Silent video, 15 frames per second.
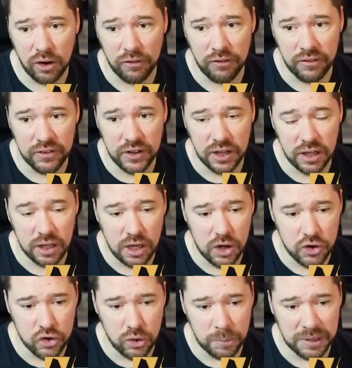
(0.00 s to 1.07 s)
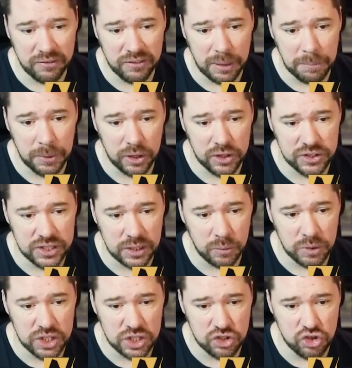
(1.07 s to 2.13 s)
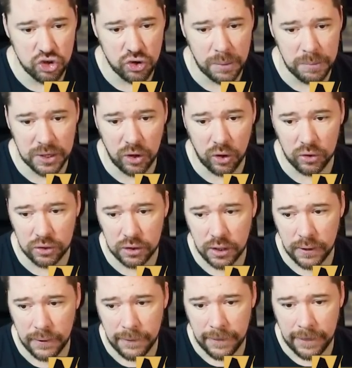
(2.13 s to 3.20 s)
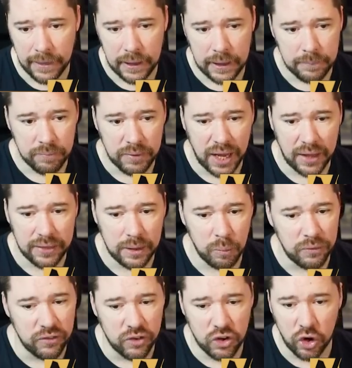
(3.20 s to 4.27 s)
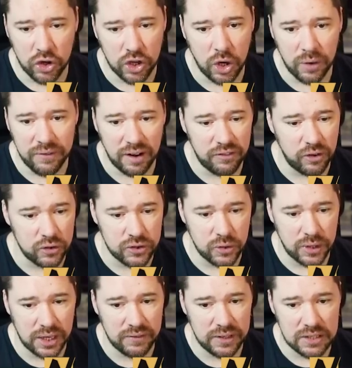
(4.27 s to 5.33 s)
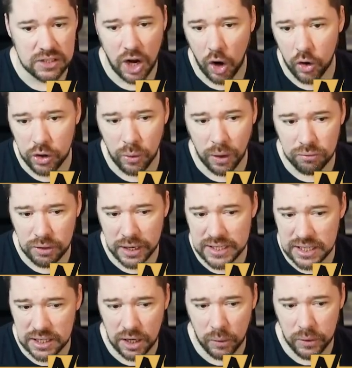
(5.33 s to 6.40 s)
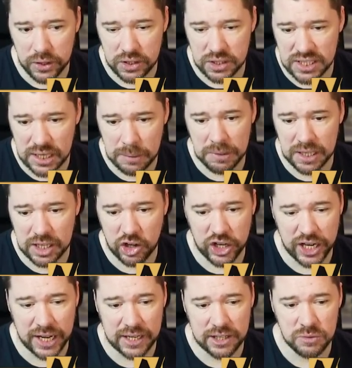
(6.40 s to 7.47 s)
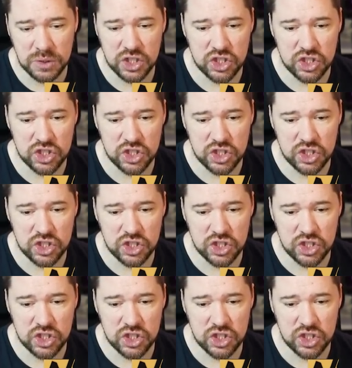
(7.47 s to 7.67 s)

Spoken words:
off of Robin Van Persie, which is Trebion. And then got to go with Alphonso Davies. Only one rating lower than Team of the Year Hernandez, which